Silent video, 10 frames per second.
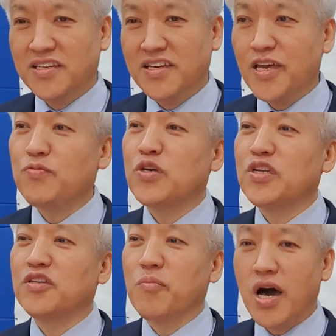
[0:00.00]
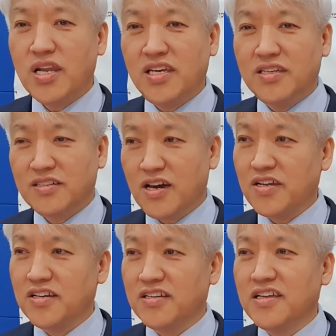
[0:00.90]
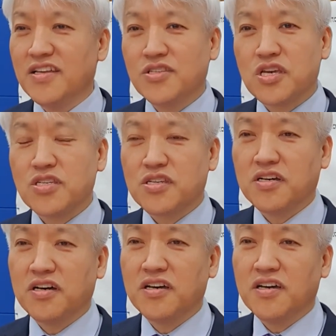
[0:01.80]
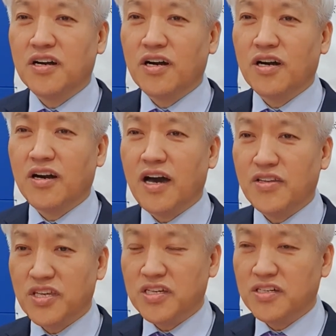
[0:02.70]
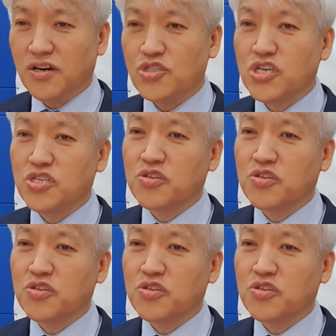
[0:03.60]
If you need money, God will just assist